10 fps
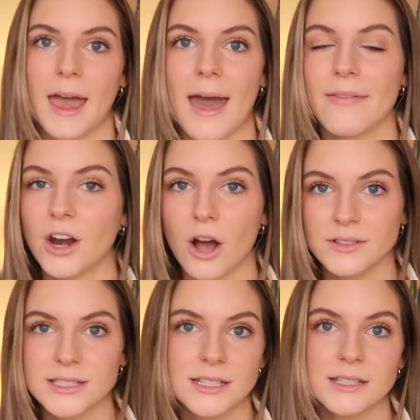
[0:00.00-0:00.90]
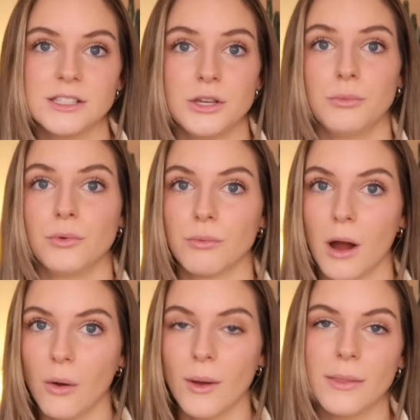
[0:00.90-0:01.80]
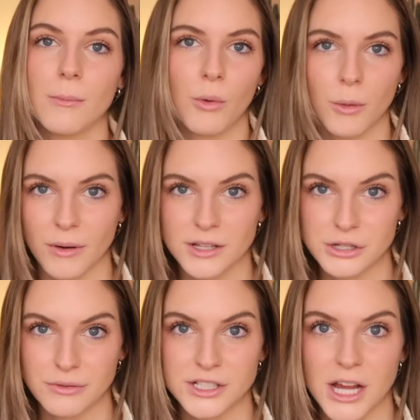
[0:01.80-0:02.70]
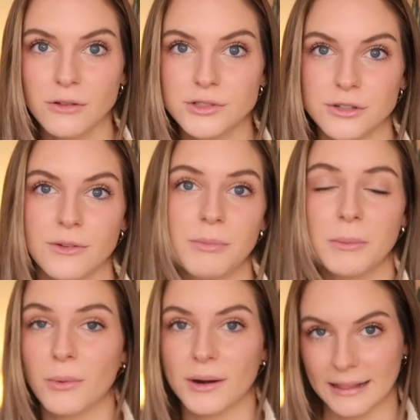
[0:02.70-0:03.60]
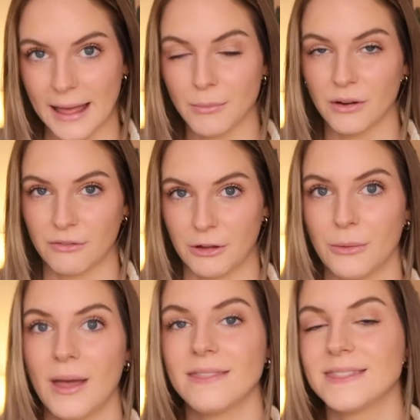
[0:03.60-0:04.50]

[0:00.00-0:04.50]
And then obviously as you grow and the more brands you reach out to, if people want to collaborate for you,